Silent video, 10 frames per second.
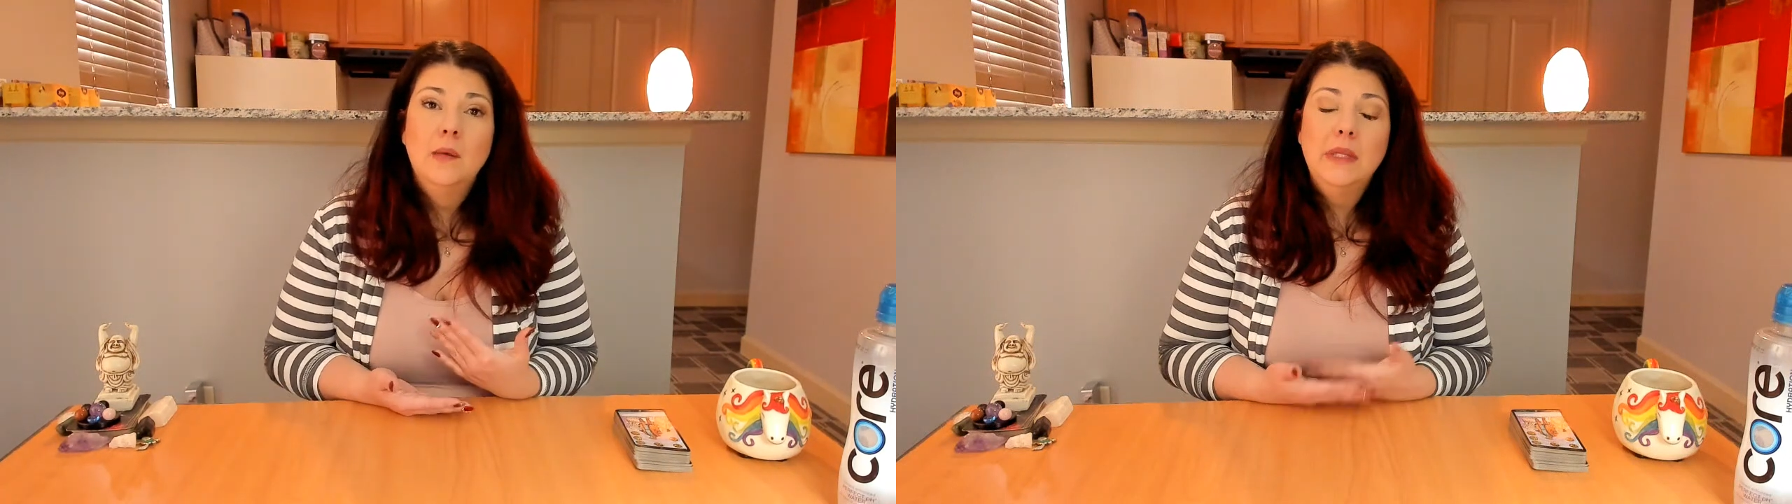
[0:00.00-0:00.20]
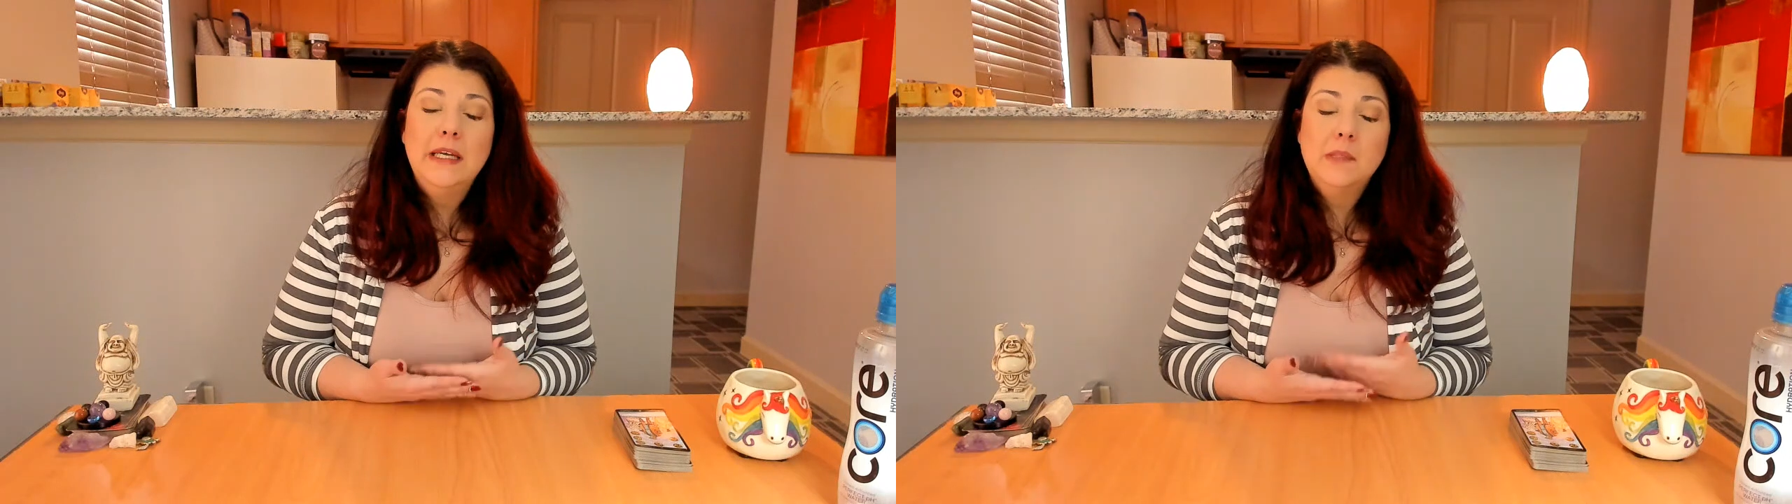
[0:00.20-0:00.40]

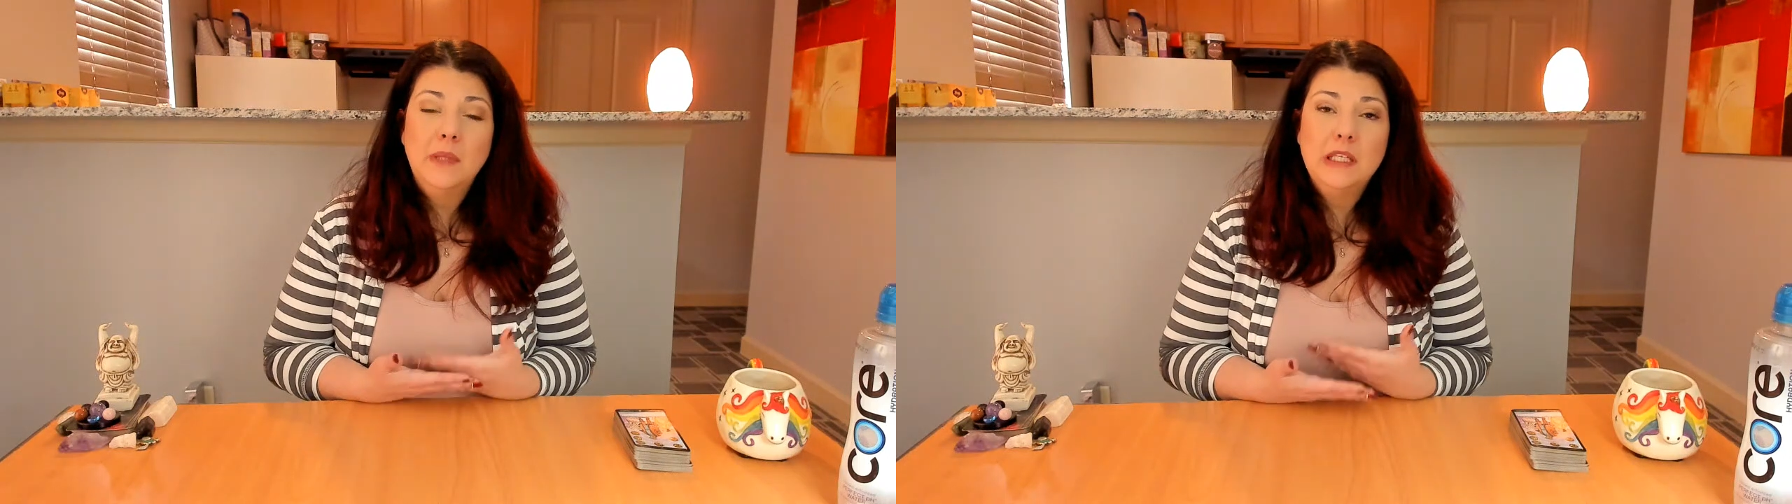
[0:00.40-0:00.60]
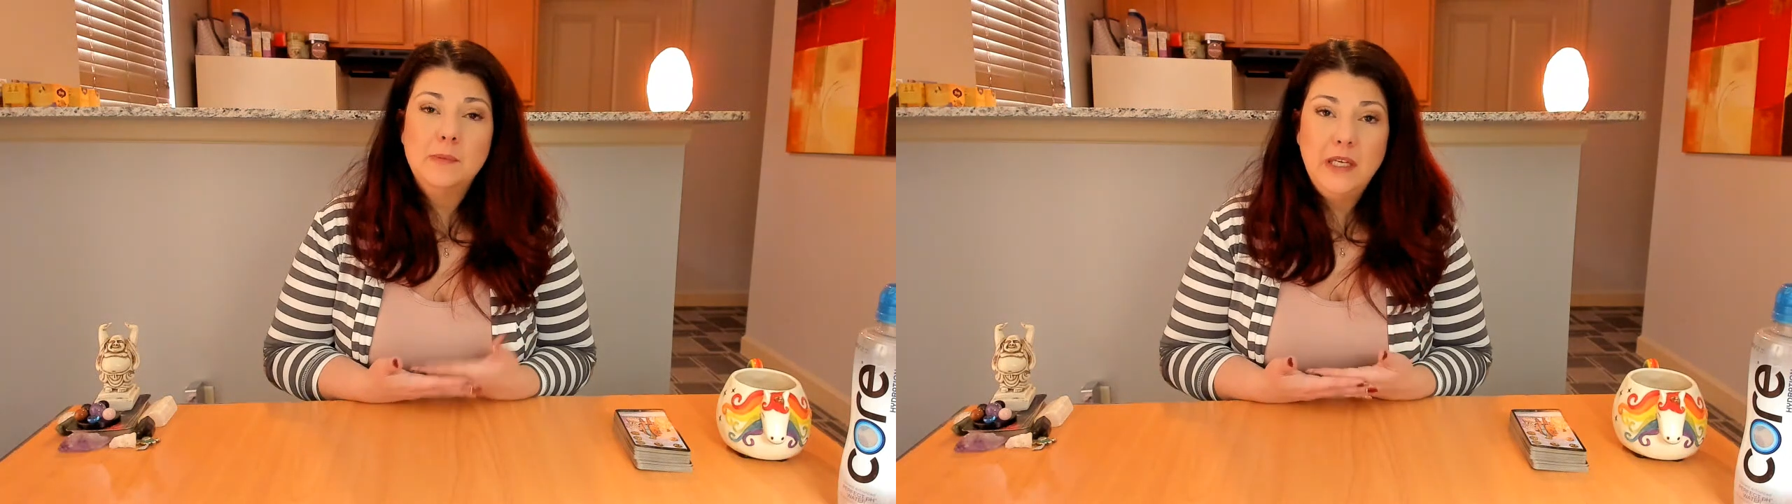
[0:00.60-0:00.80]
please,
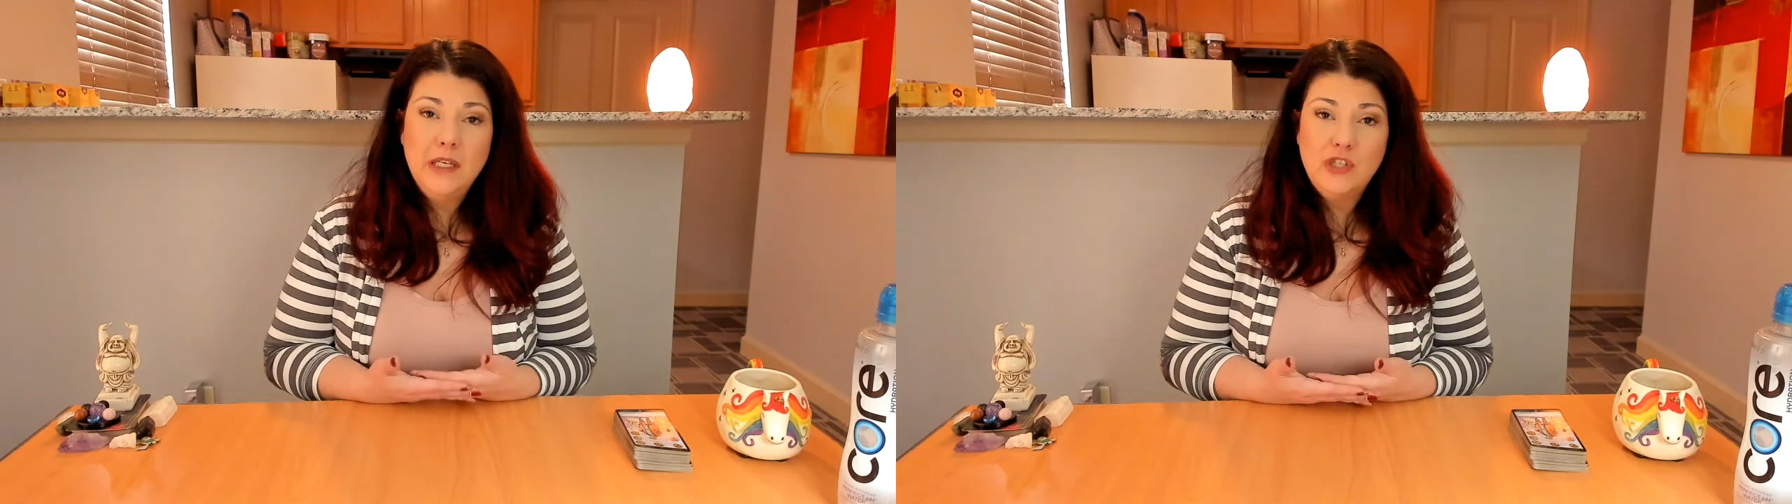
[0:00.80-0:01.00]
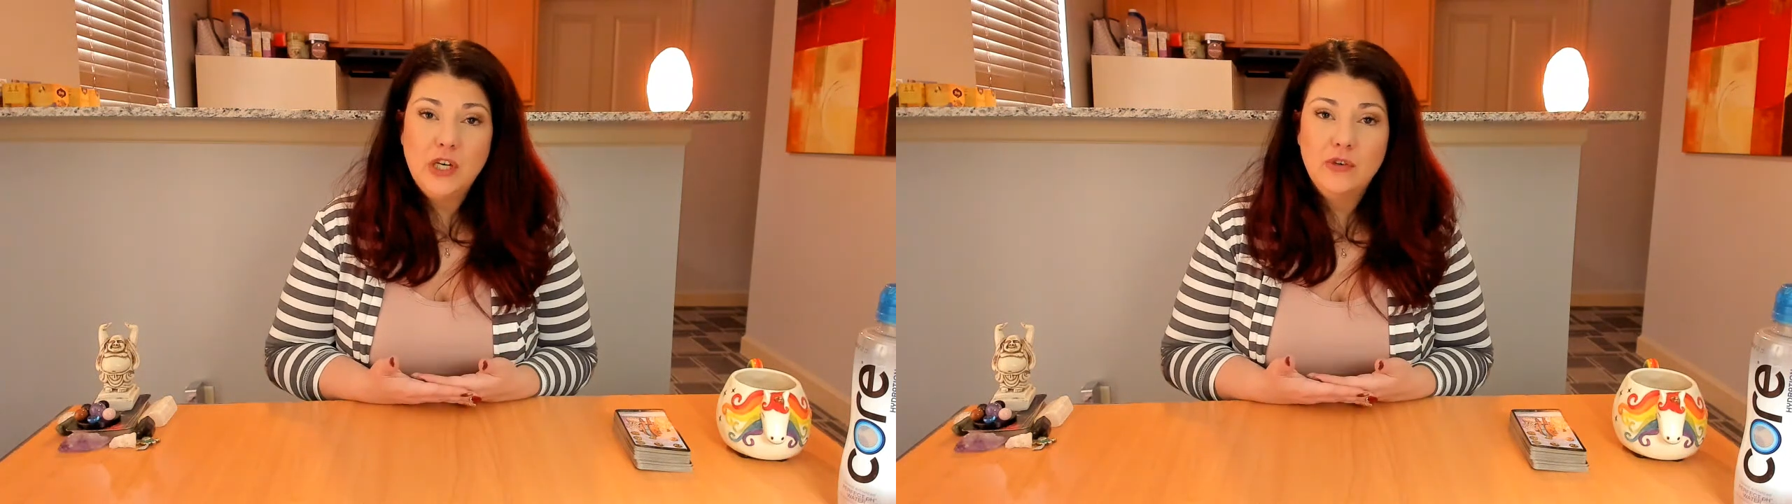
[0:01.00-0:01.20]
please,
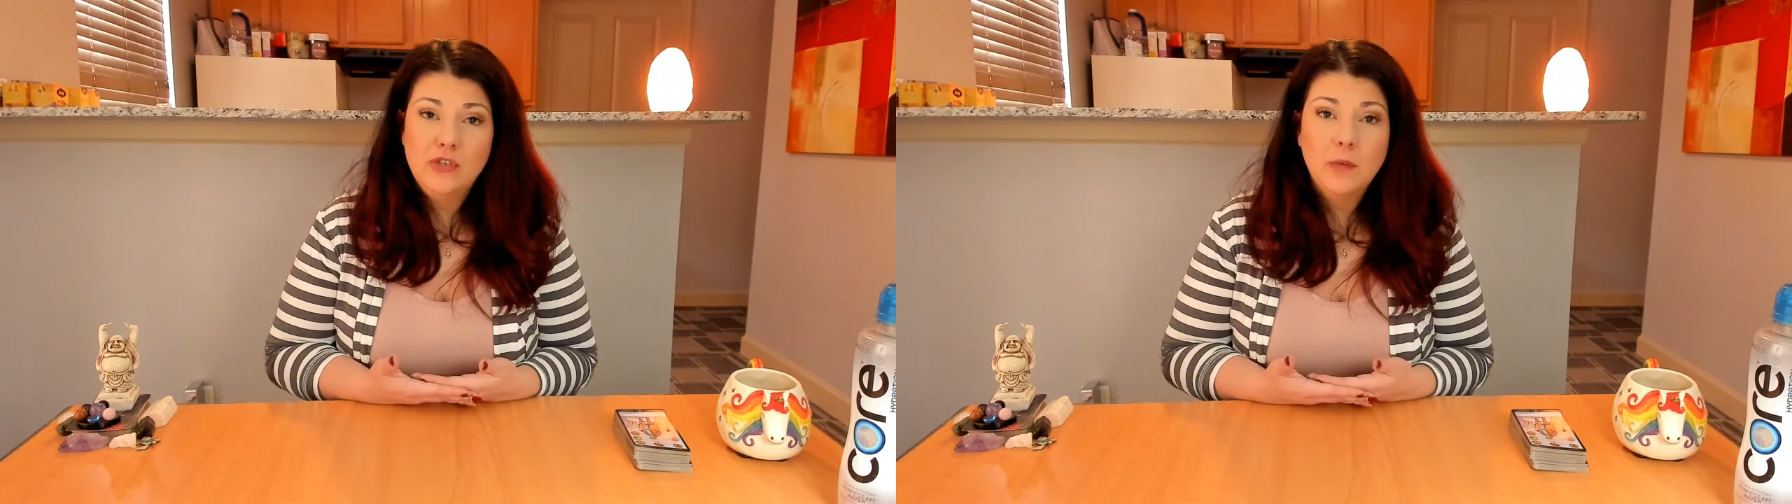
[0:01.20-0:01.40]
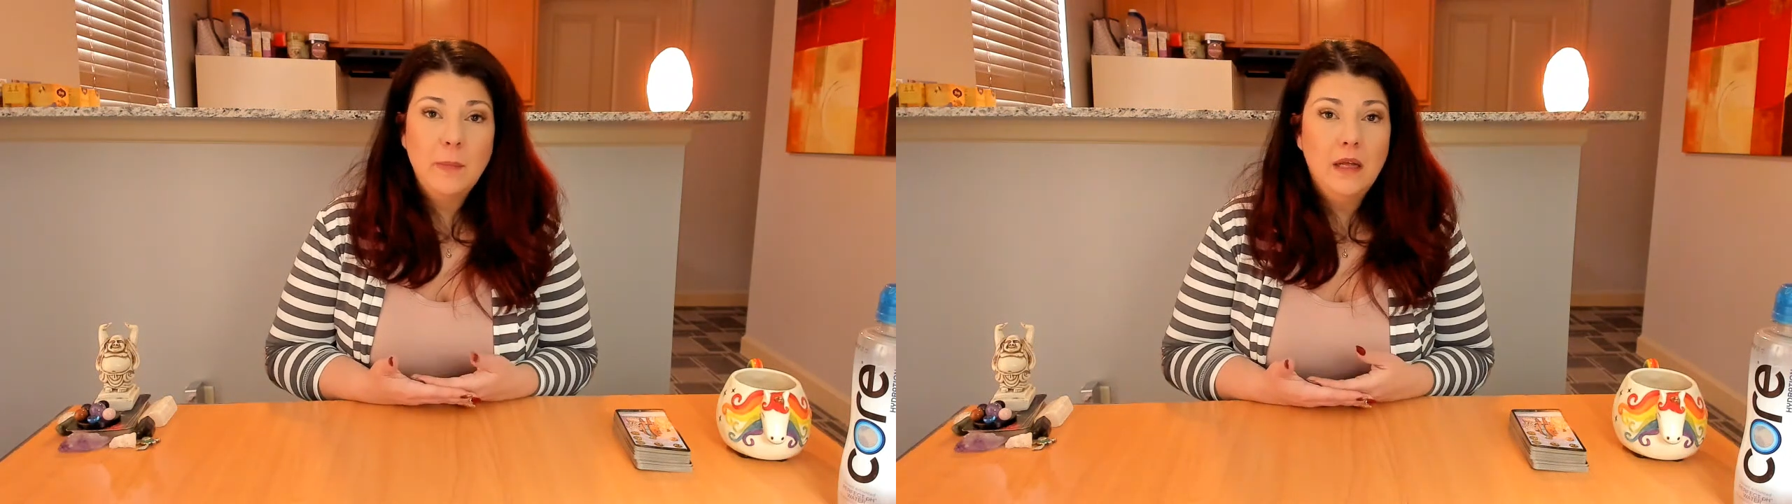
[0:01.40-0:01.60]
please check your
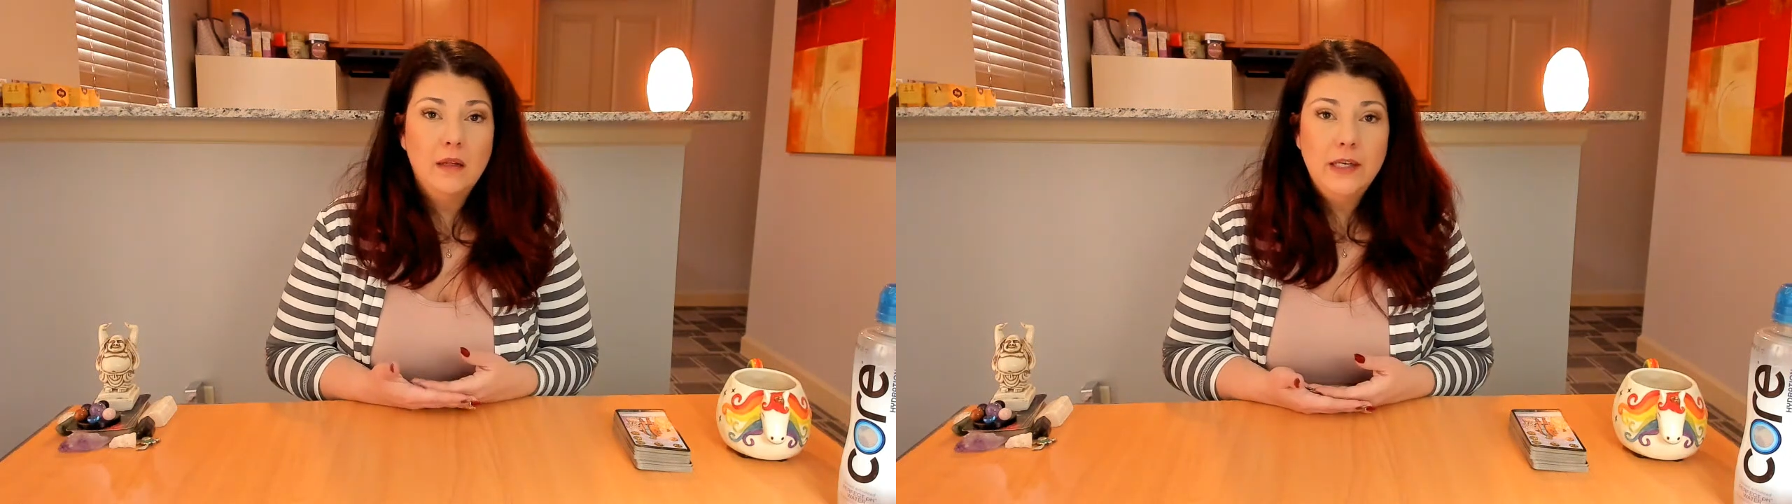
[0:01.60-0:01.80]
junk mail